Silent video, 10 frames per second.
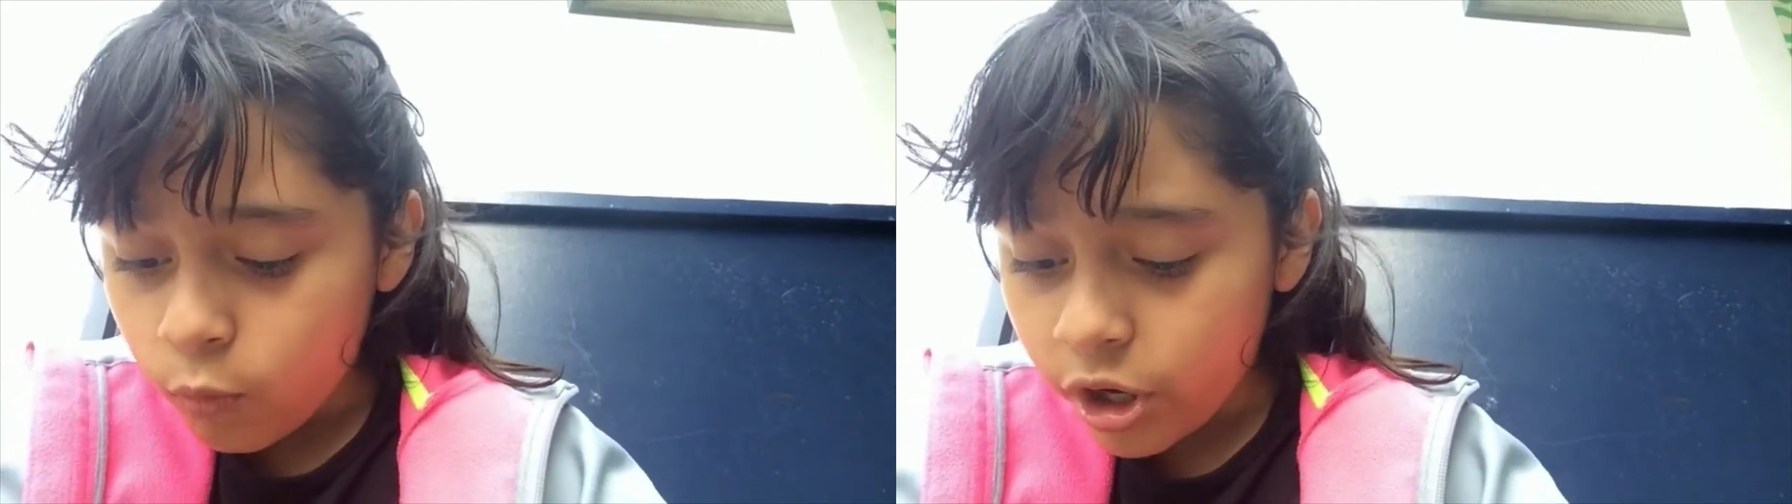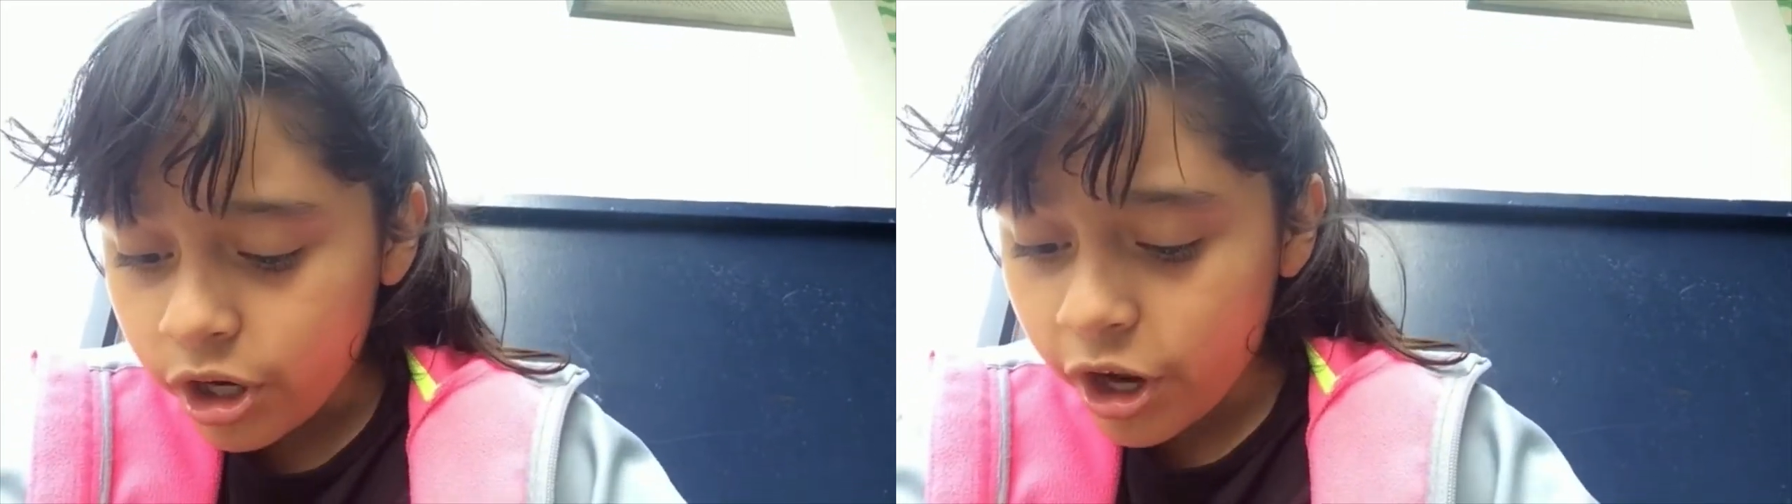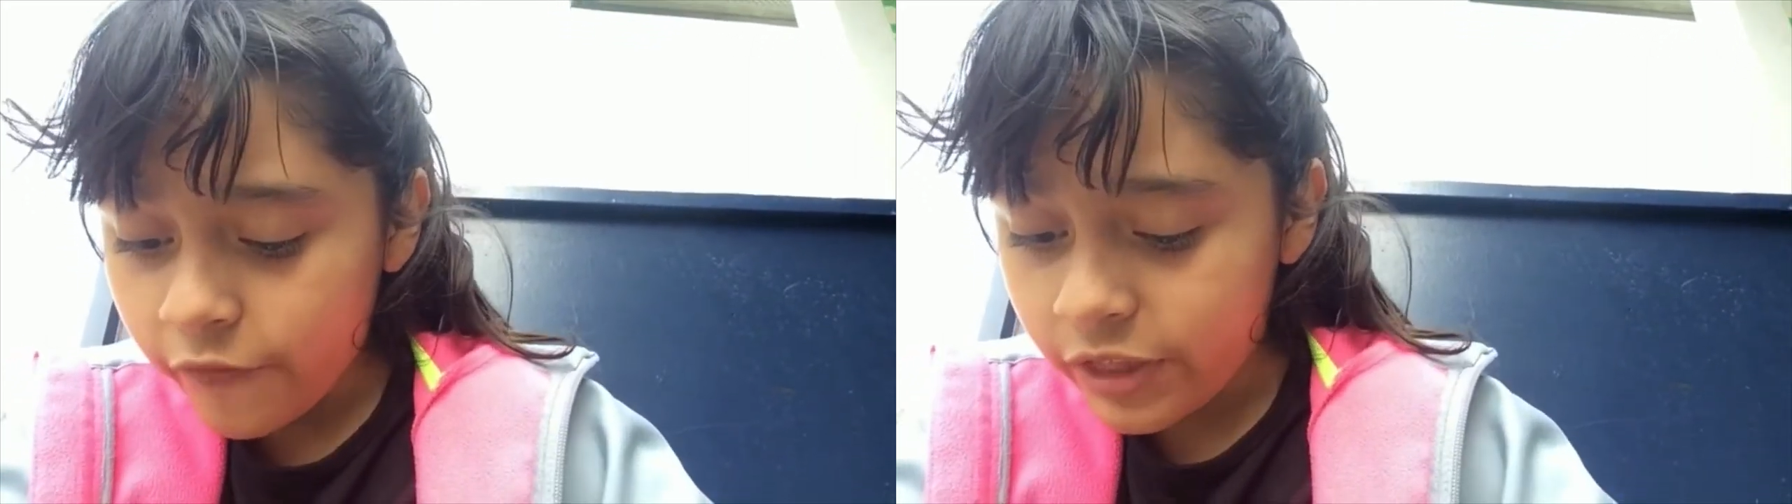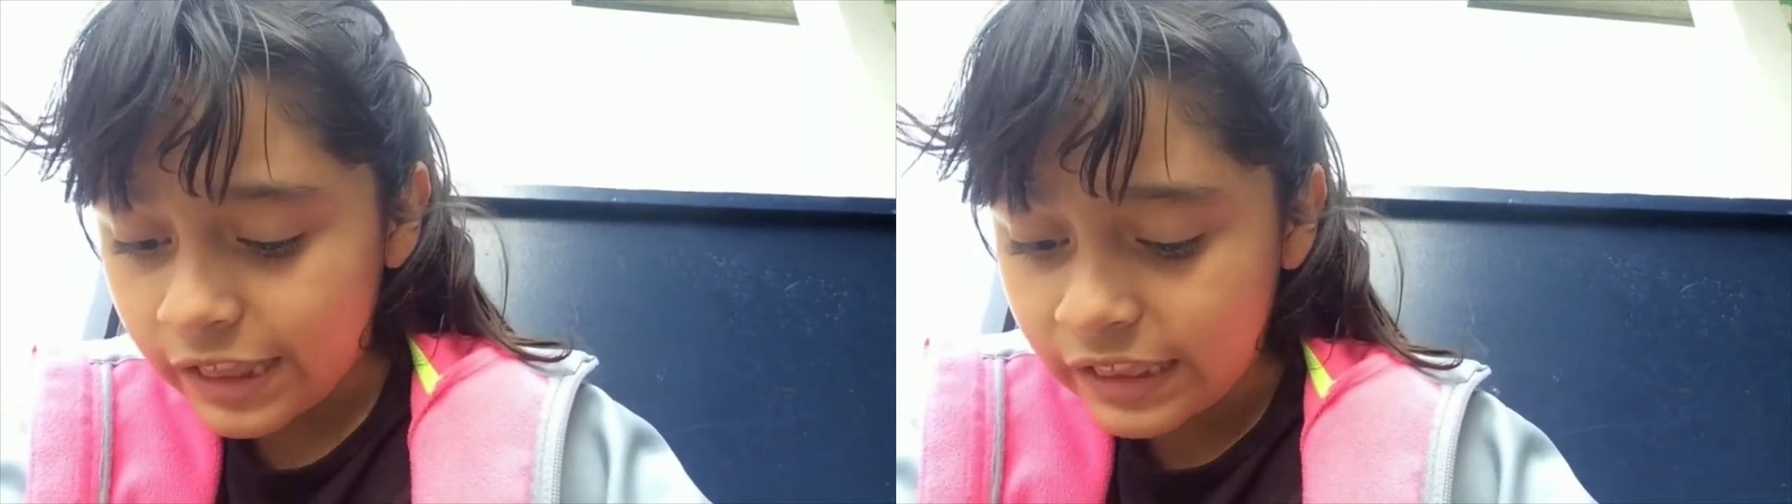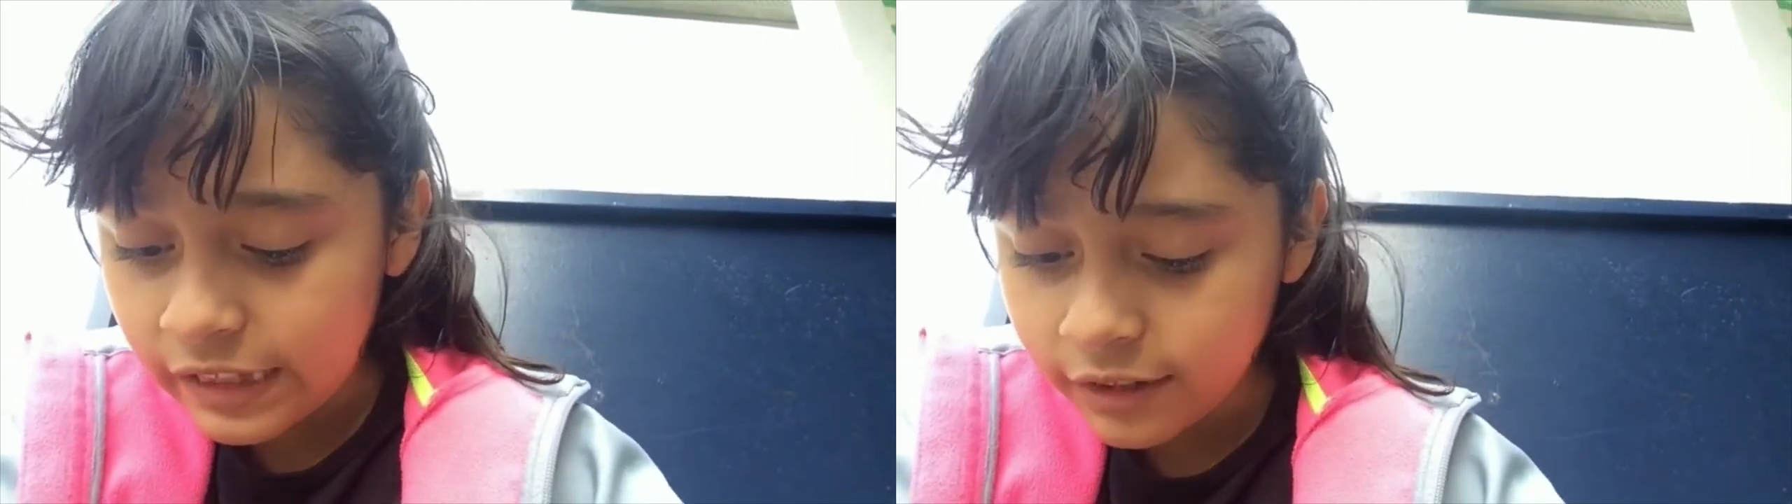one
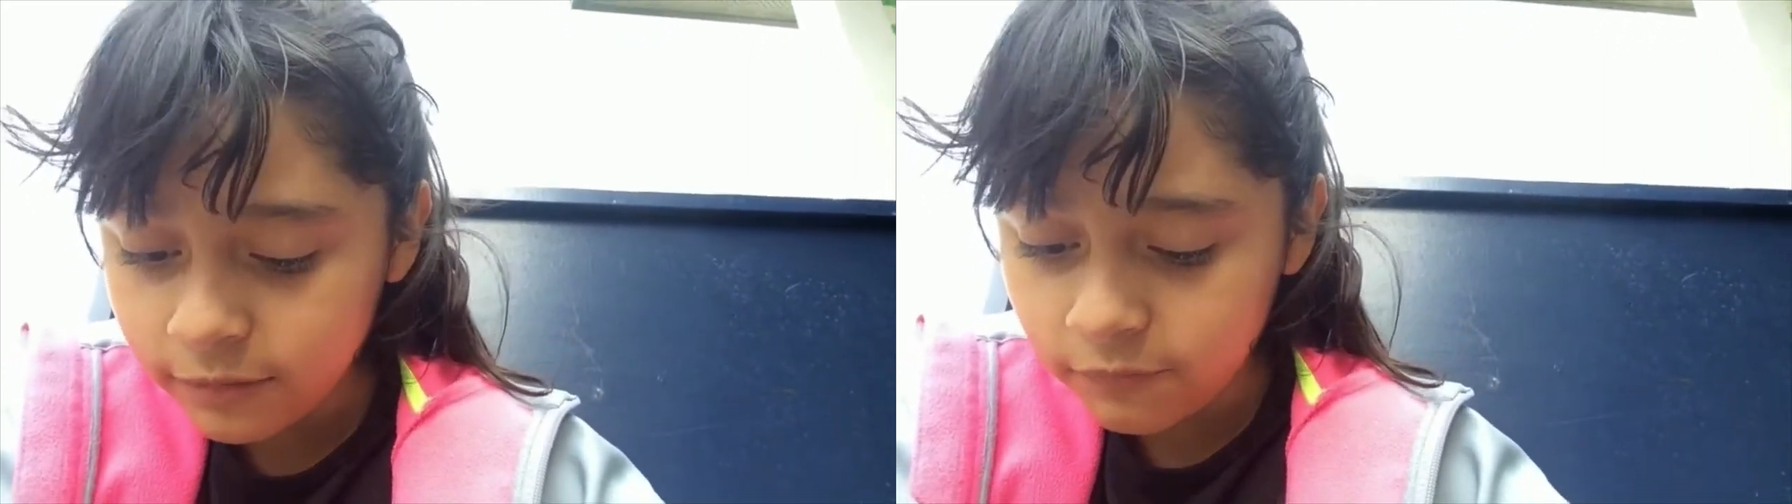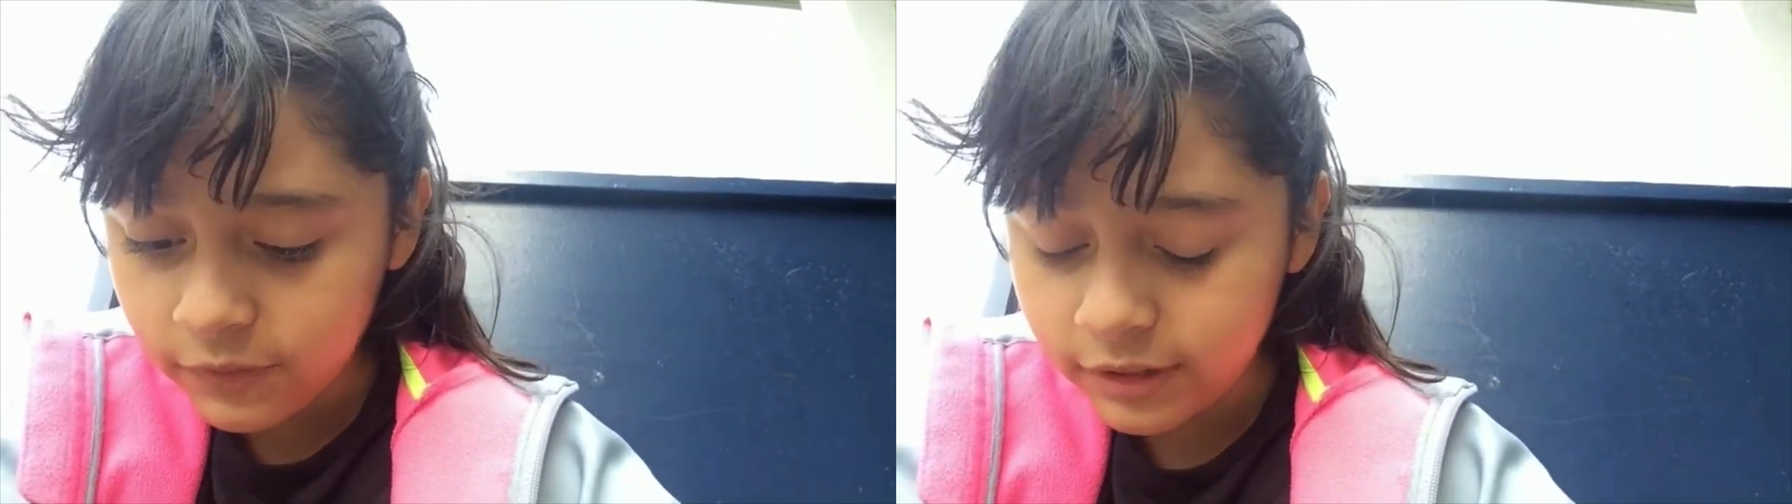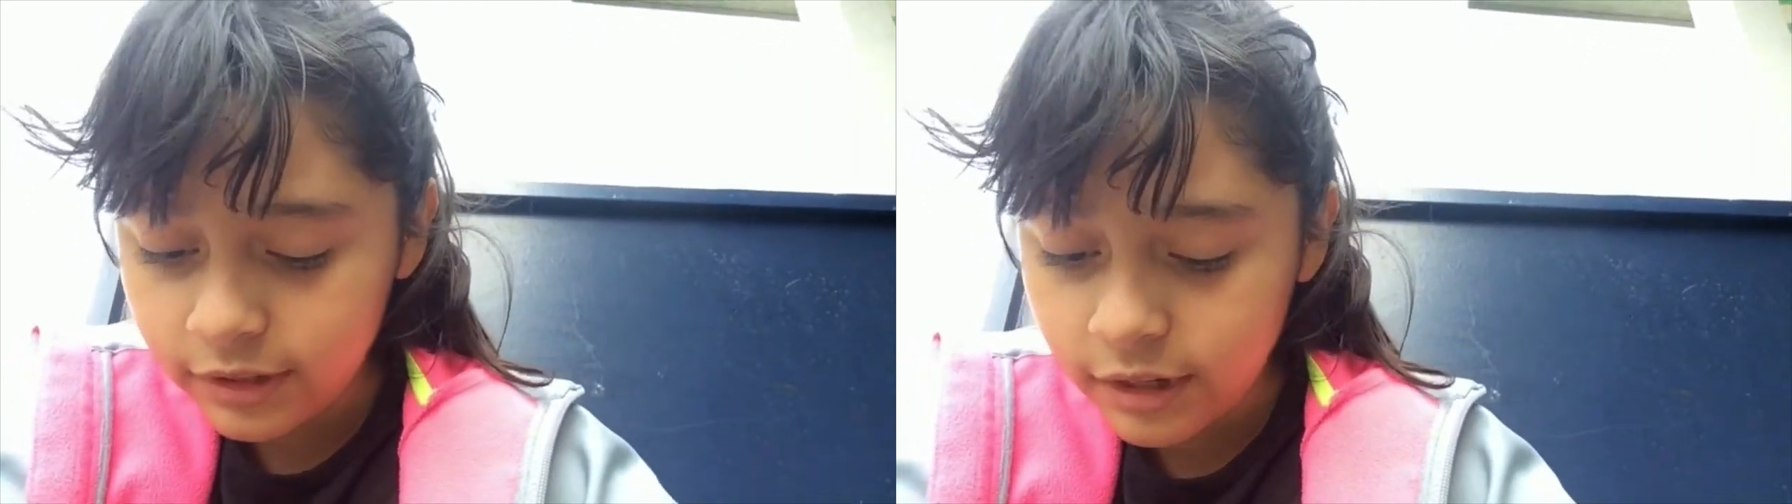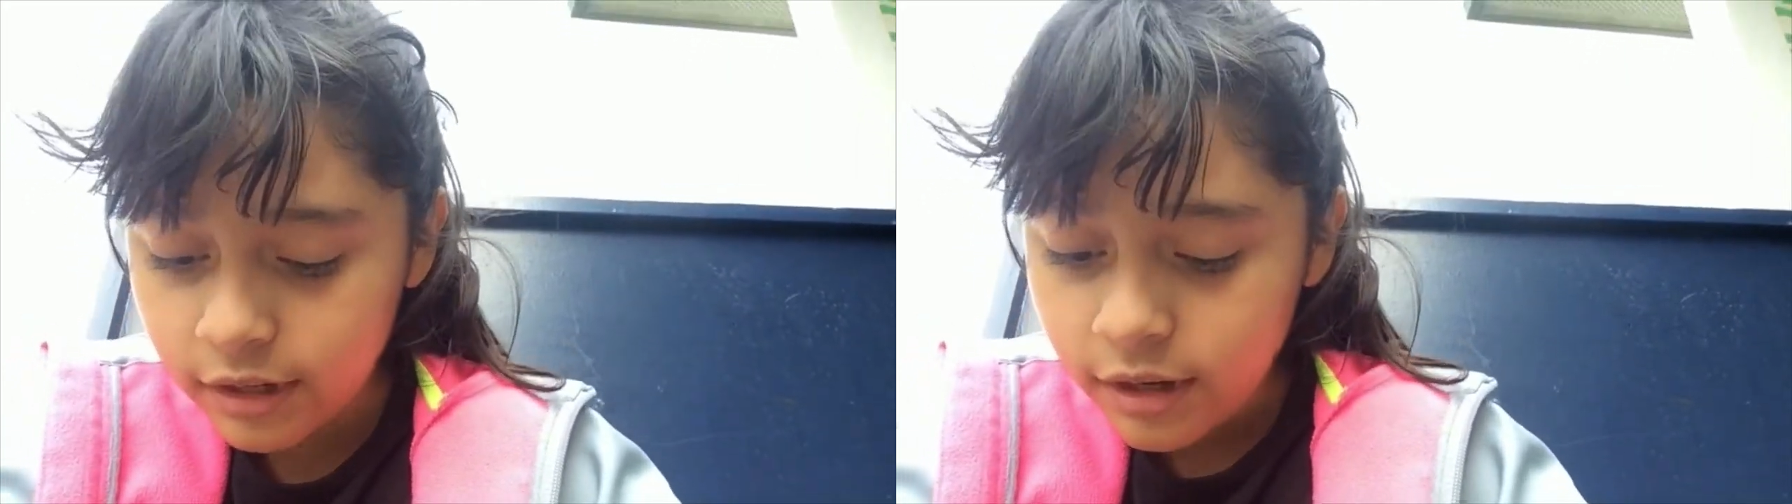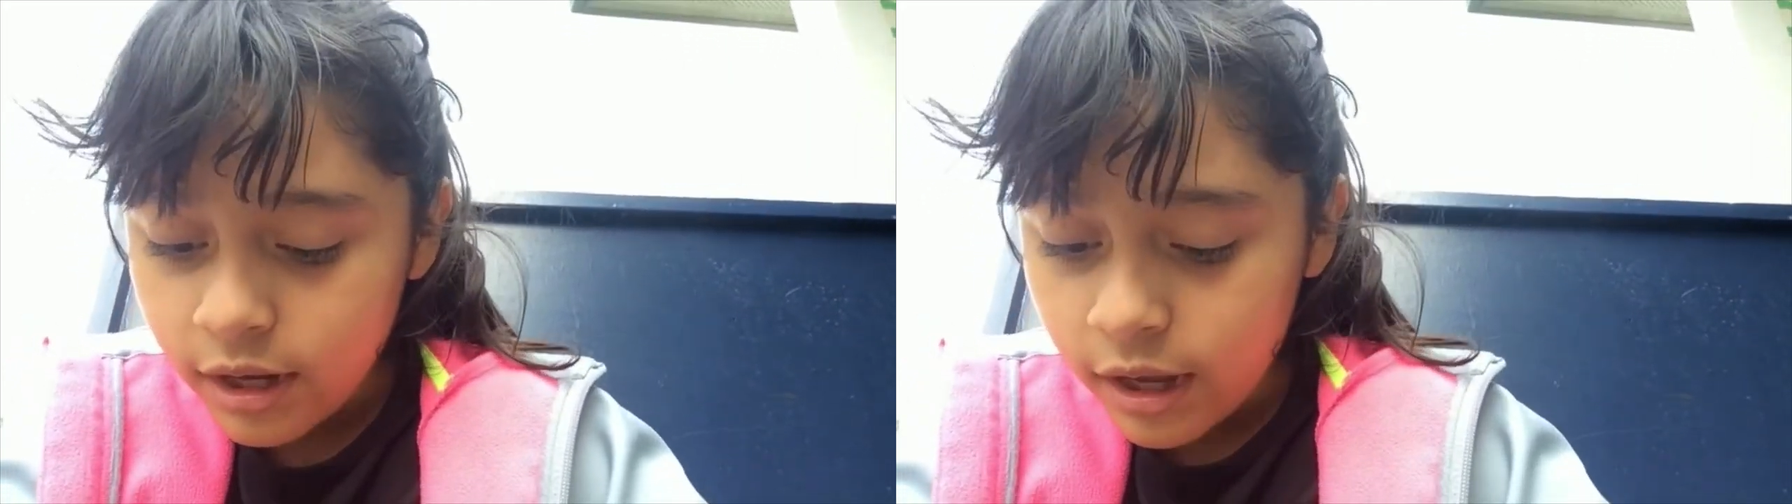of the least
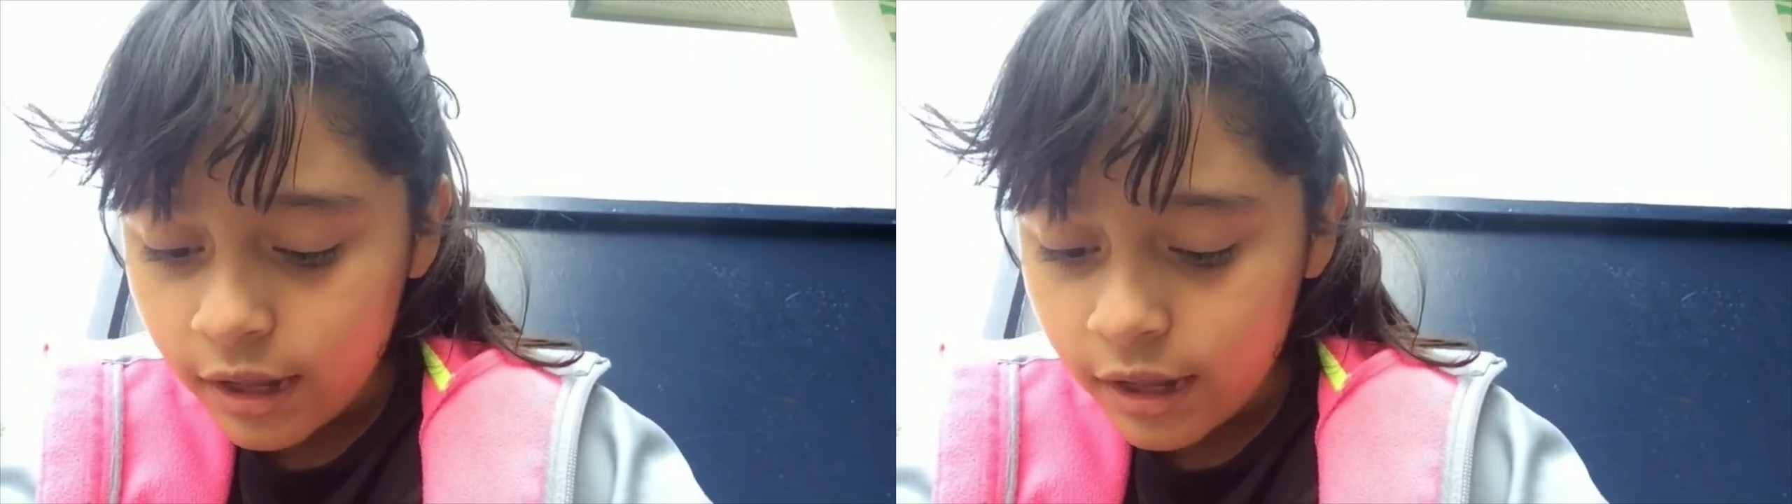visited